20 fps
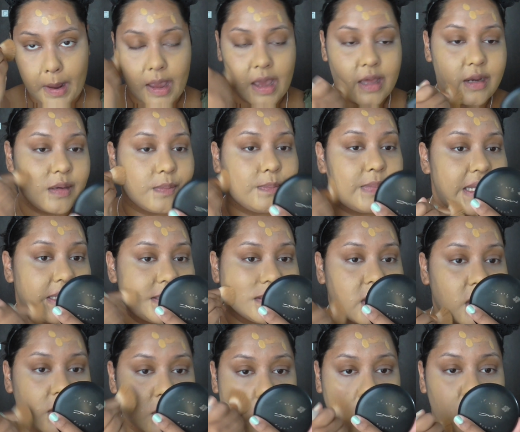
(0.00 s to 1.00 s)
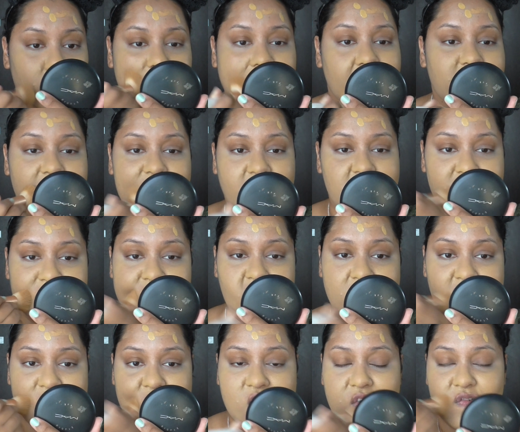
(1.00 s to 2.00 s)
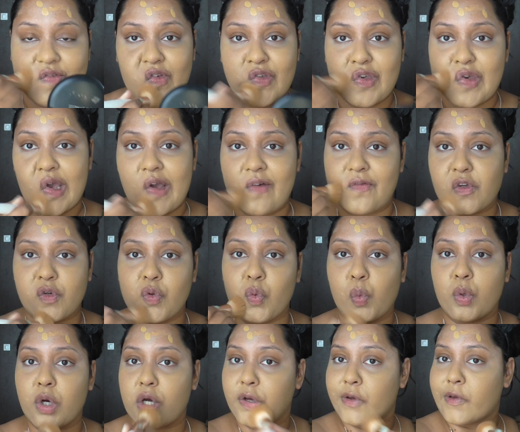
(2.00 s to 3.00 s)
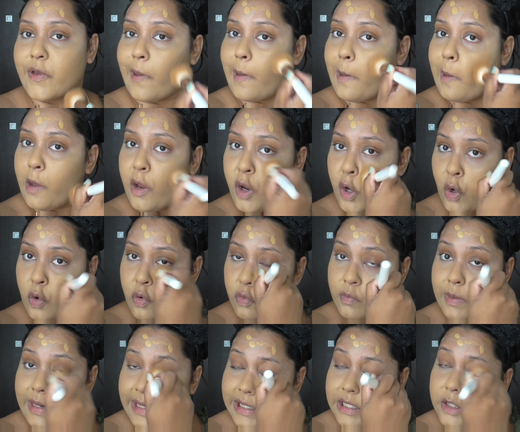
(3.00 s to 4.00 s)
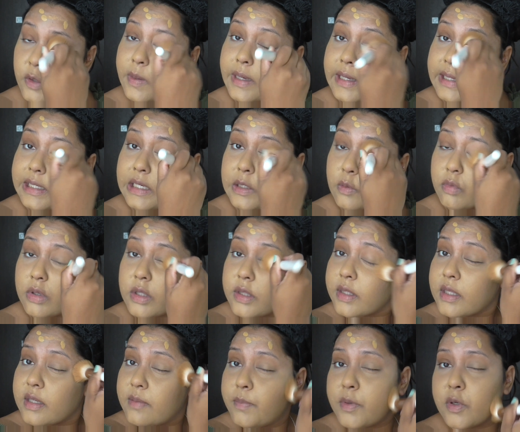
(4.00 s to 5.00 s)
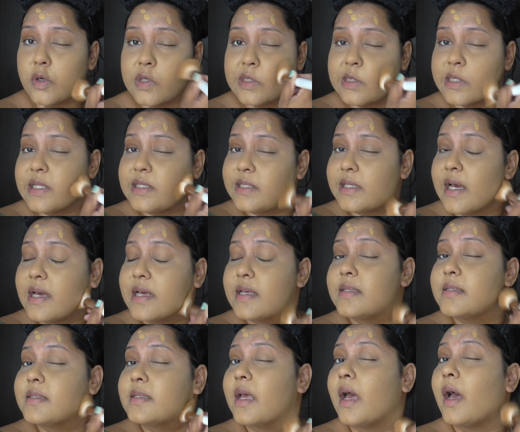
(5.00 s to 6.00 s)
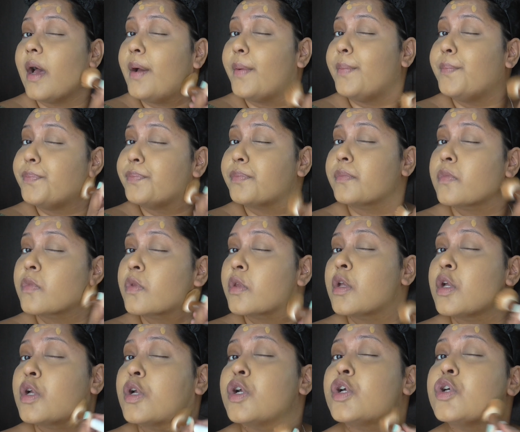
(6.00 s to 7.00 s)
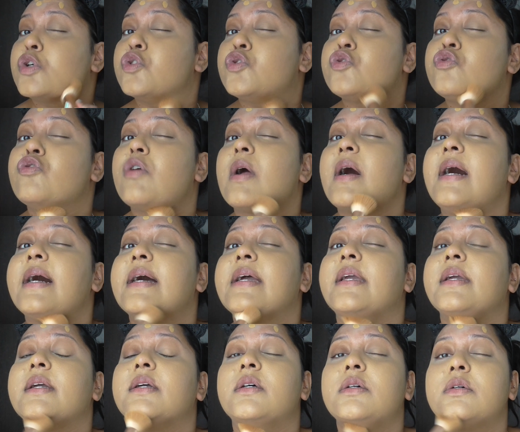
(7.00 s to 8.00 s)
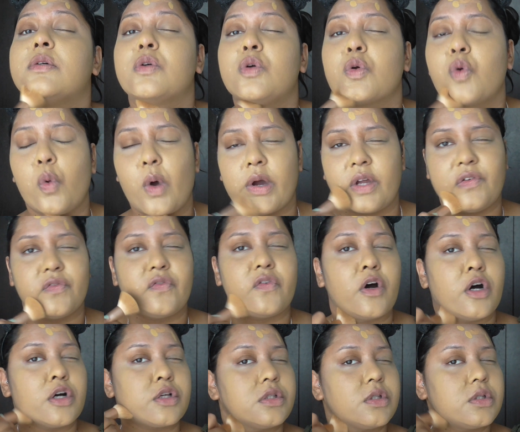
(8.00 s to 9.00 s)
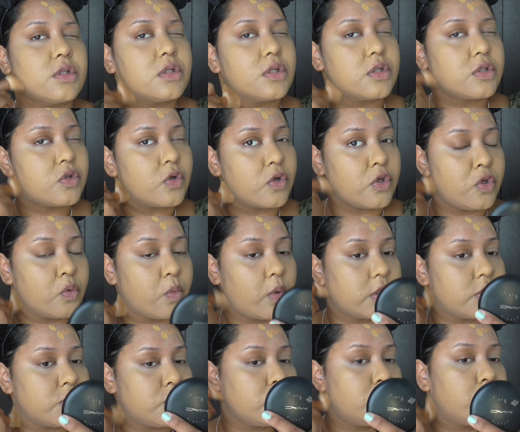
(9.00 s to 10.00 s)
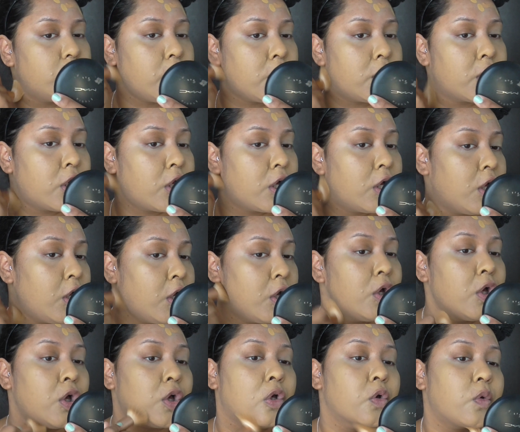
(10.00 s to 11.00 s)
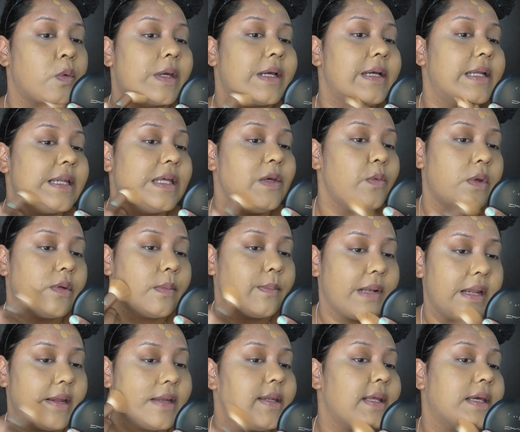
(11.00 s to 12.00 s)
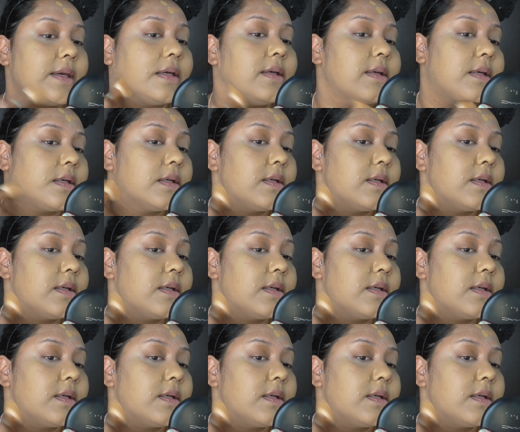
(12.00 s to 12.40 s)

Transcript: And it blends out quite nicely, however you have to work really quickly with it because it does dry quite fast. So you want to work quickly when blending